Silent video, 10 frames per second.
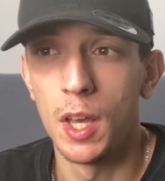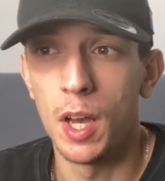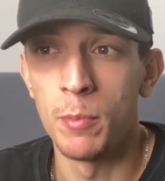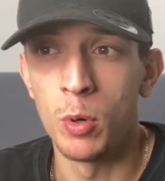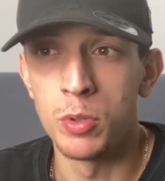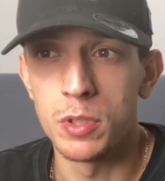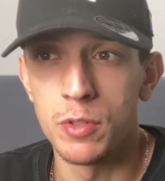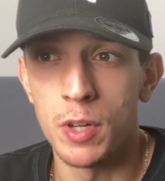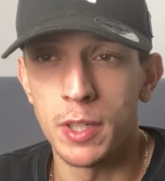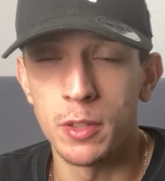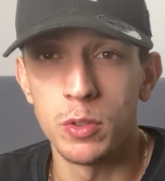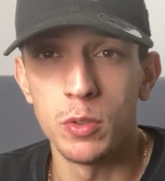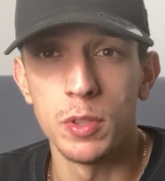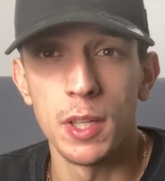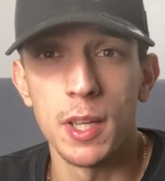I'm mostly running
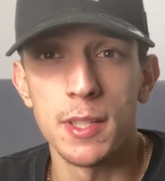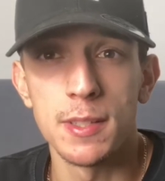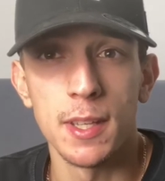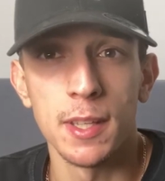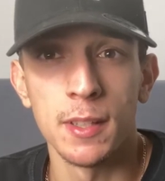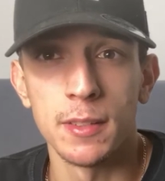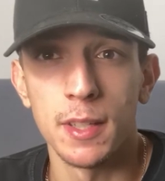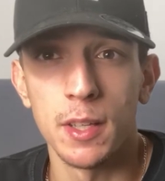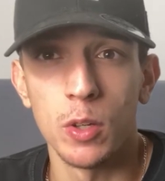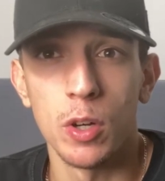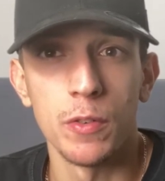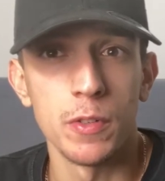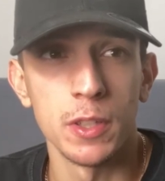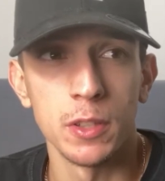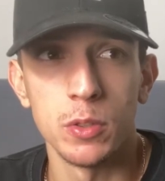two days, taking a day
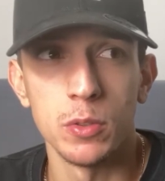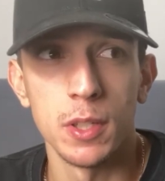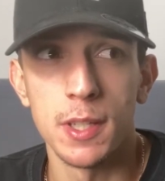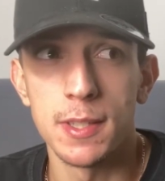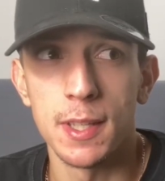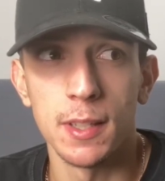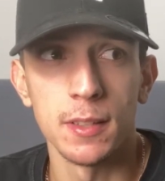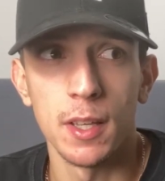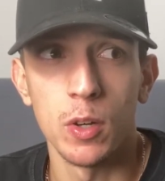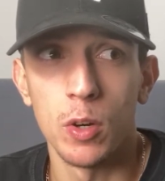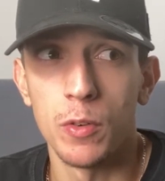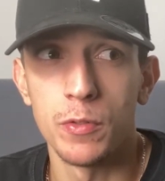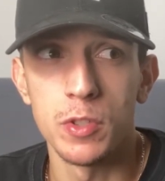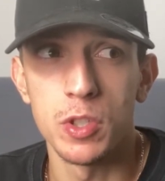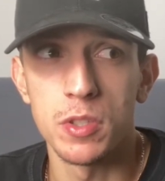off, running two days, taking a day
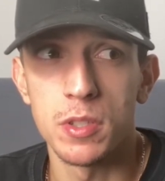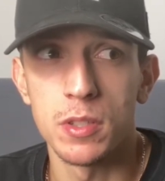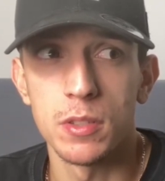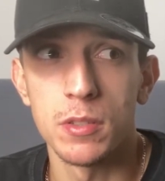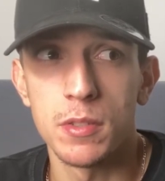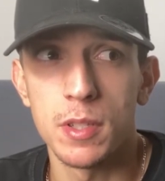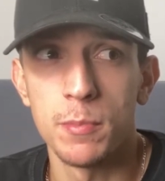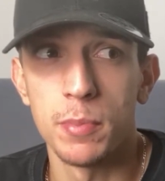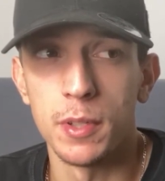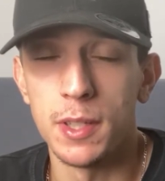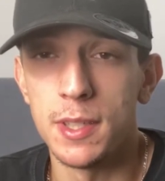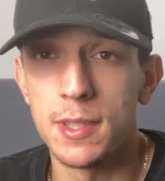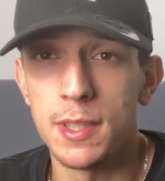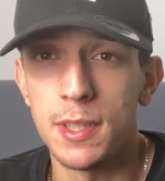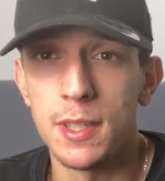off. Just simple
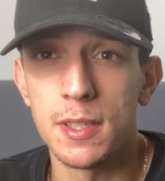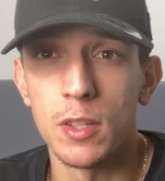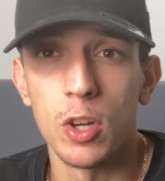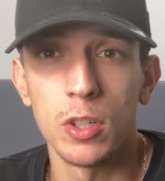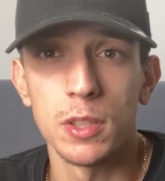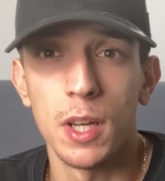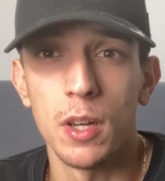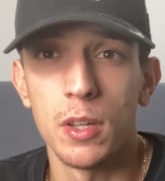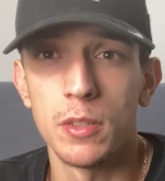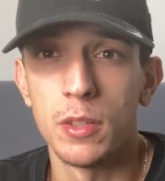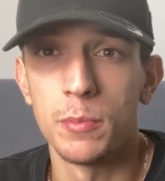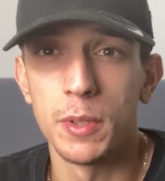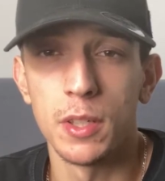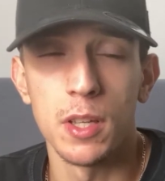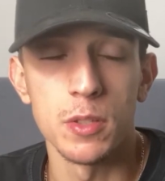easy it's locked down
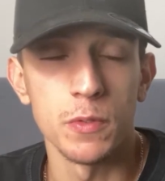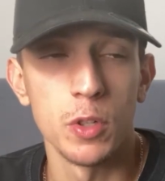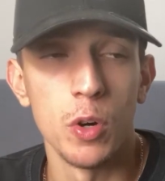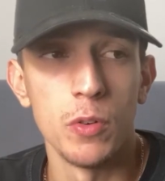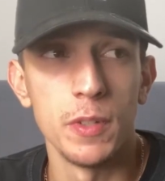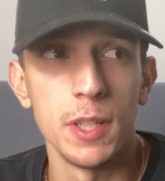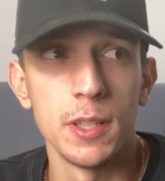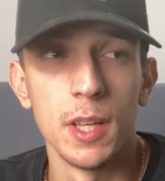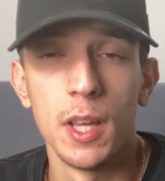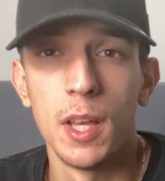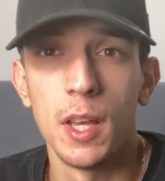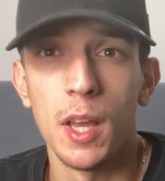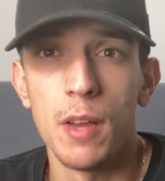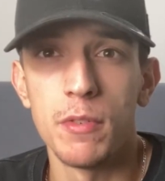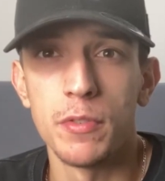because of covid
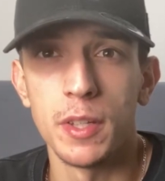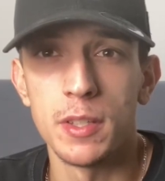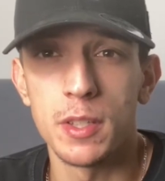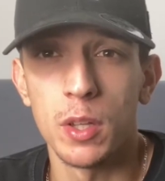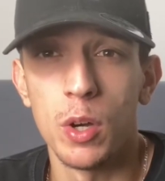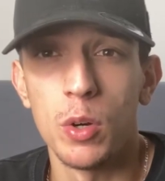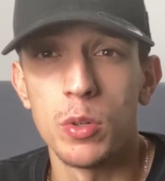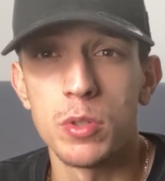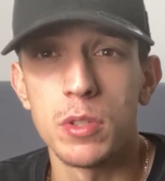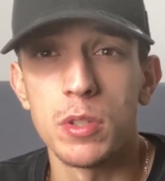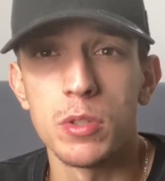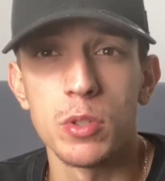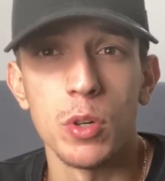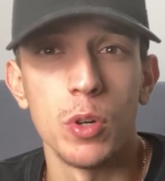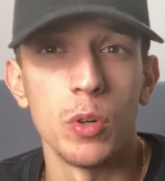everything is closed
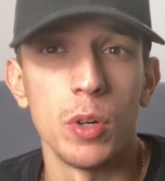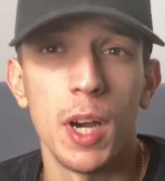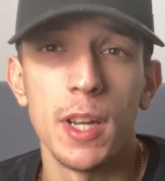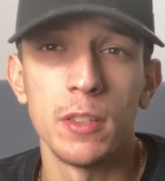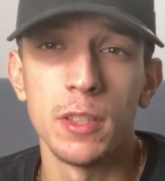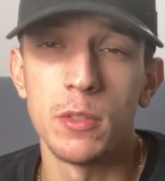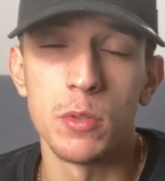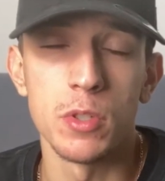so i don't need to